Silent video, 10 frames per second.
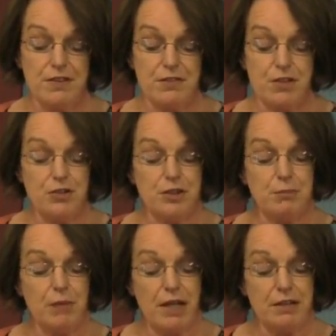is
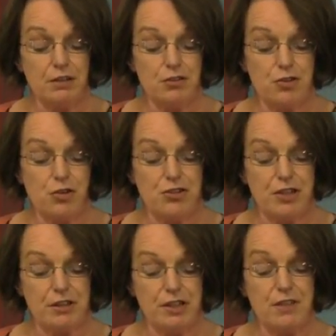exerting mind control
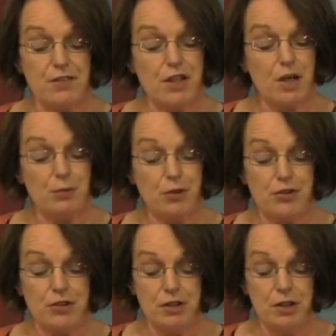techniques on our
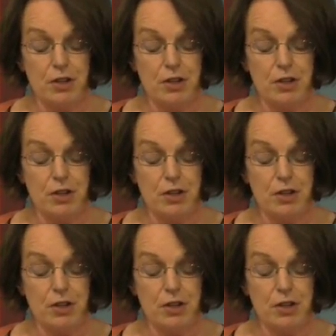brother